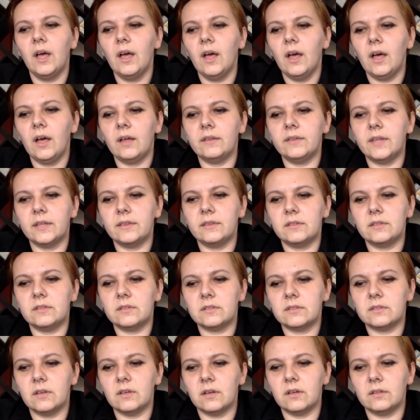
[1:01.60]
that
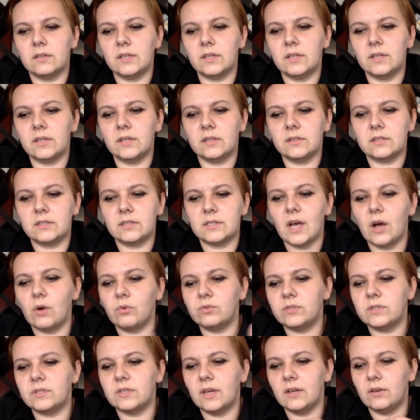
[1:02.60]

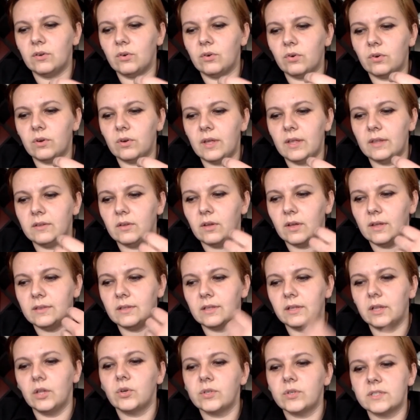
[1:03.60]
sounds
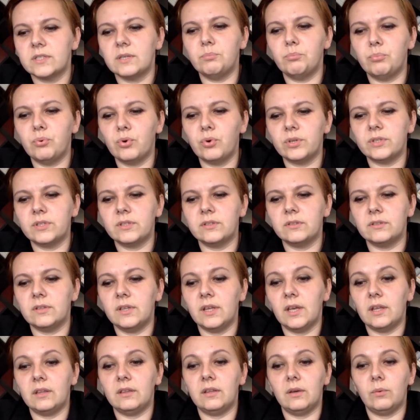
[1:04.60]
and looks important,
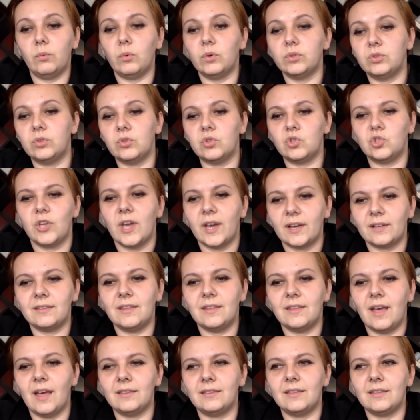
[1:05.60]
they want to check
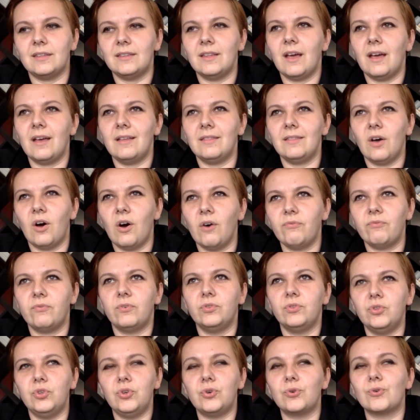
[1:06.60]
that, and
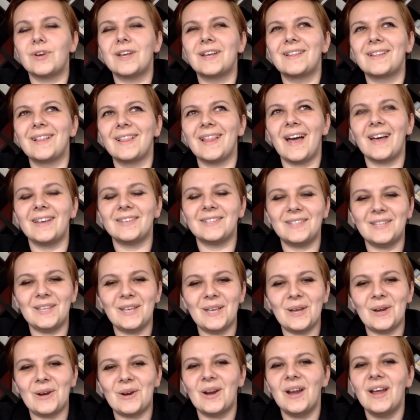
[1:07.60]
often during the last
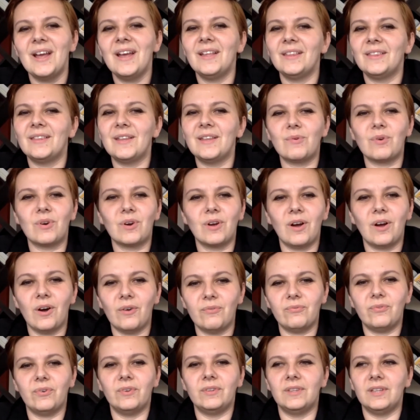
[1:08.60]
year there were
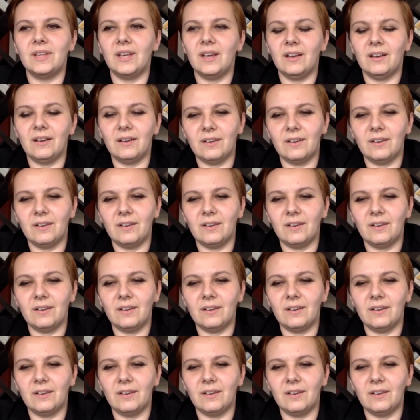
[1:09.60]
often